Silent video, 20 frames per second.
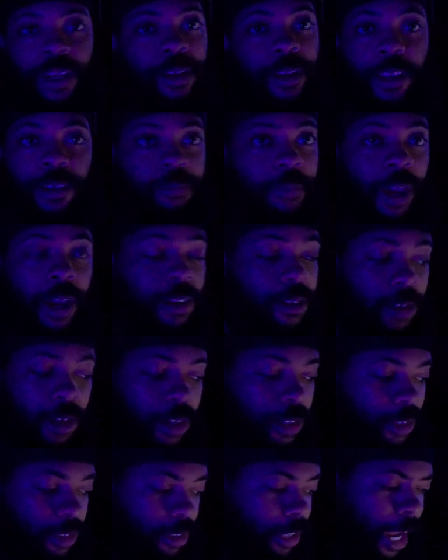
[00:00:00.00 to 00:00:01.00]
It doesn't matter.
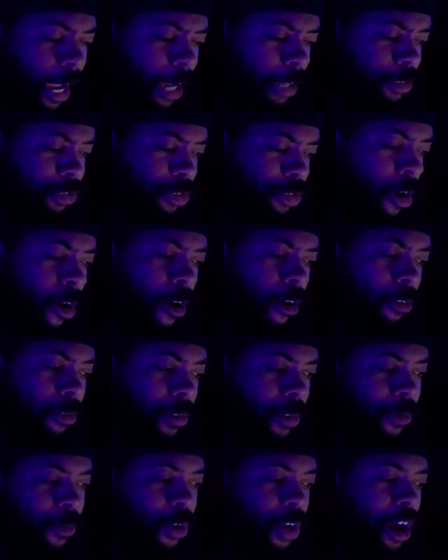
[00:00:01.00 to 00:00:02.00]
Stand strong.
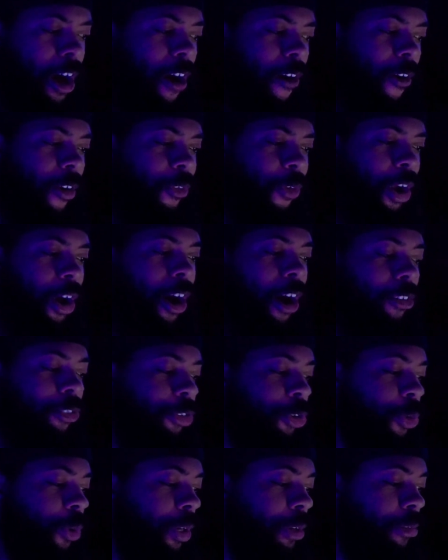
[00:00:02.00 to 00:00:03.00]
We all
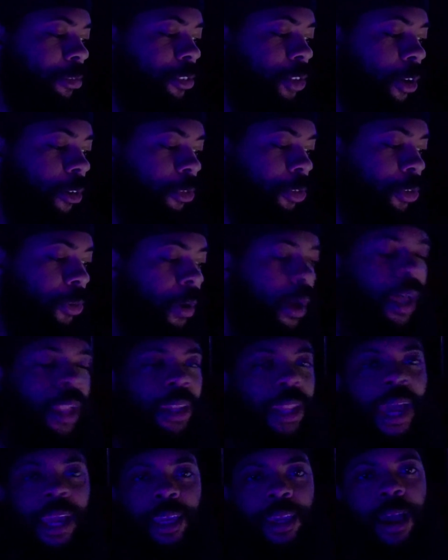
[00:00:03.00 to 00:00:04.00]
knew what he was going to do.
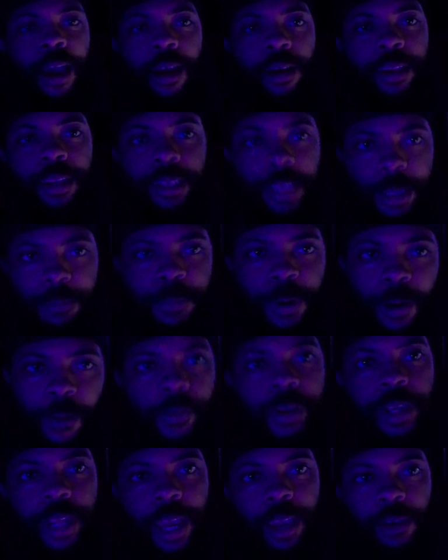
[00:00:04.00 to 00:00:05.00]
Like y'all can keep up
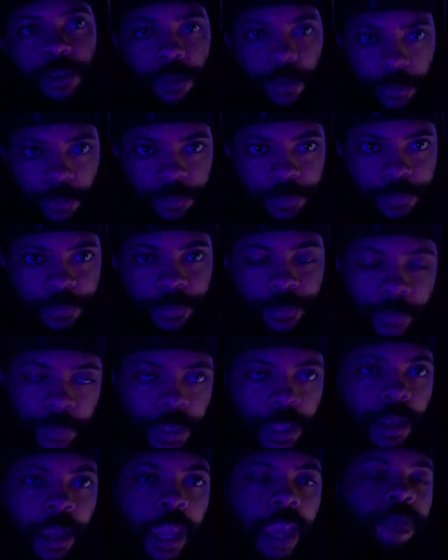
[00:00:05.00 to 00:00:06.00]
with Deku.
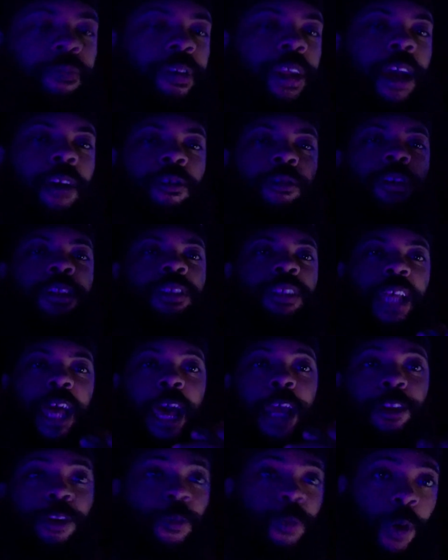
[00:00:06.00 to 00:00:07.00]
If Deku
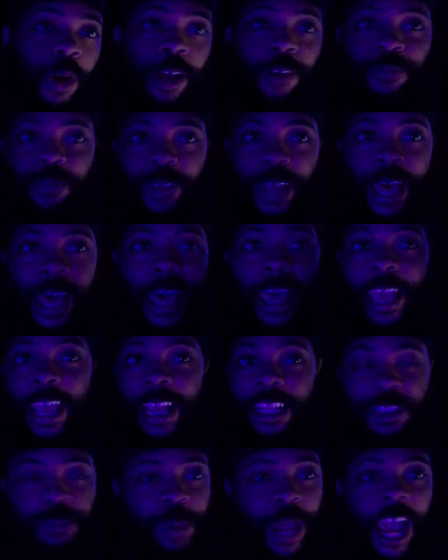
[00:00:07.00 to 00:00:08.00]
decided to run, fly,
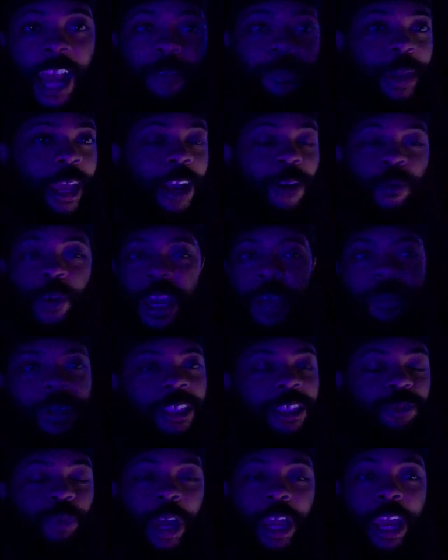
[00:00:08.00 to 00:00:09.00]
and Spider-Man web
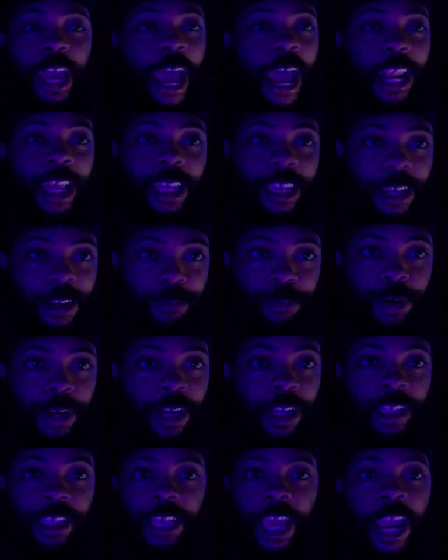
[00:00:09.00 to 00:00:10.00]
his way out of here,
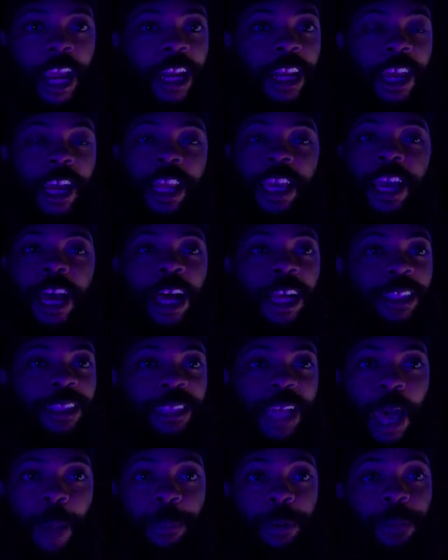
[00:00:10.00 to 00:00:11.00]
bro, ain't none of y'all
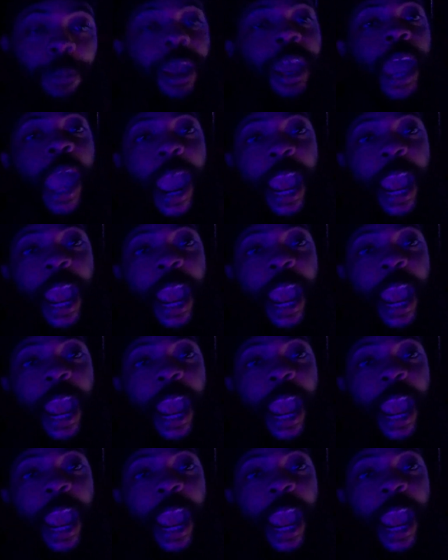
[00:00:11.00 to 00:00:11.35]
stopping him.